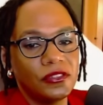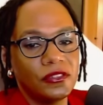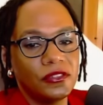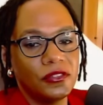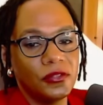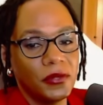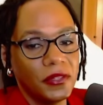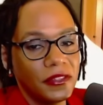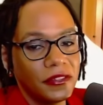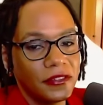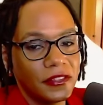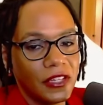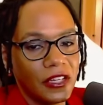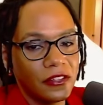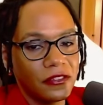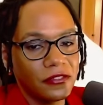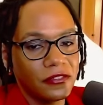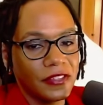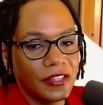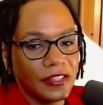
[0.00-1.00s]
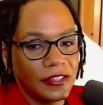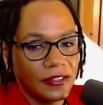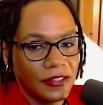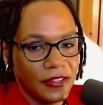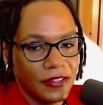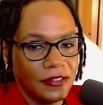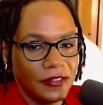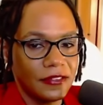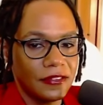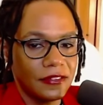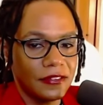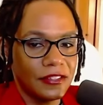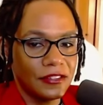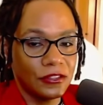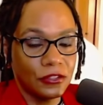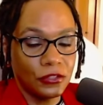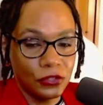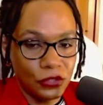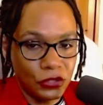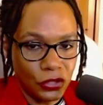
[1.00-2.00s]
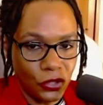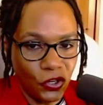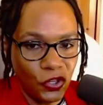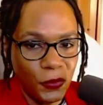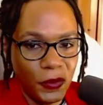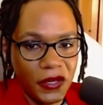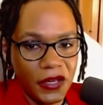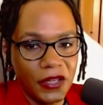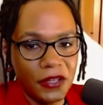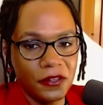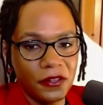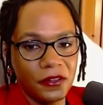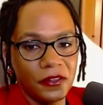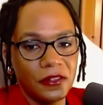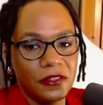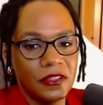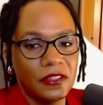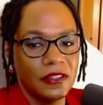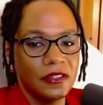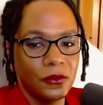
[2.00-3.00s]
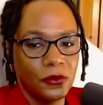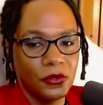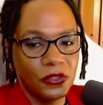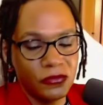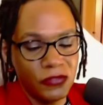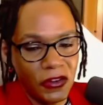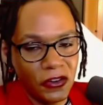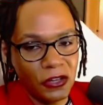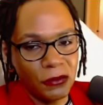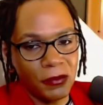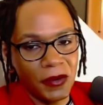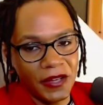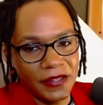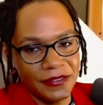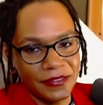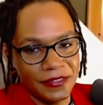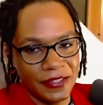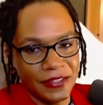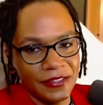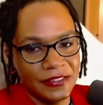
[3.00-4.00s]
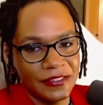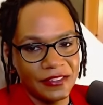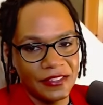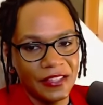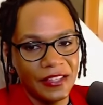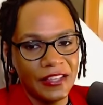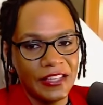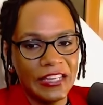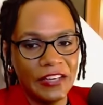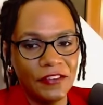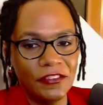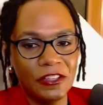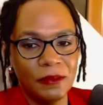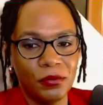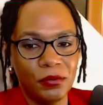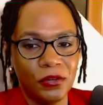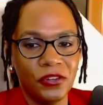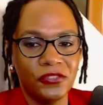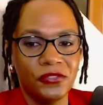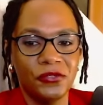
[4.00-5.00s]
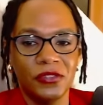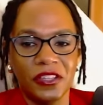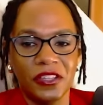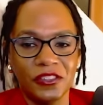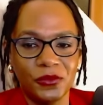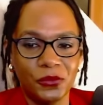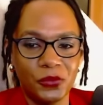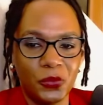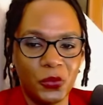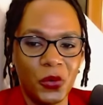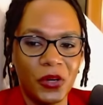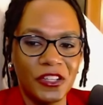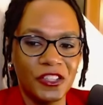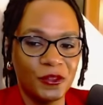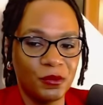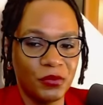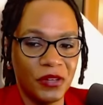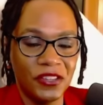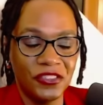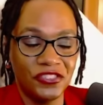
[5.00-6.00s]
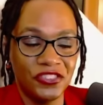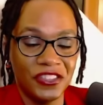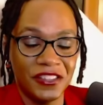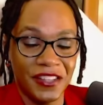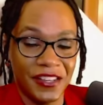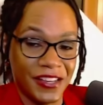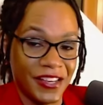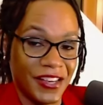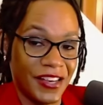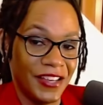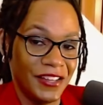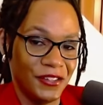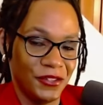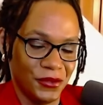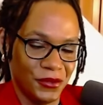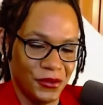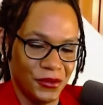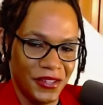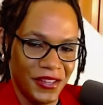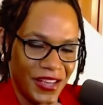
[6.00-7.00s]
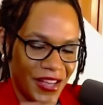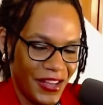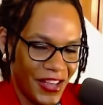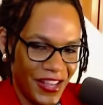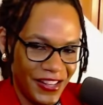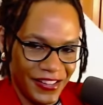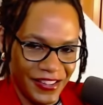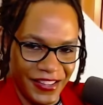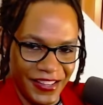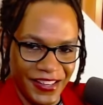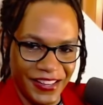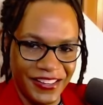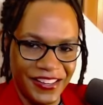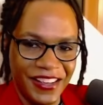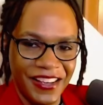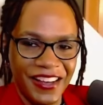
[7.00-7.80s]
Doing stuff like this as a total beginner was very bite-sized. Even a person who doesn't want a spreadsheet like I do, I added that,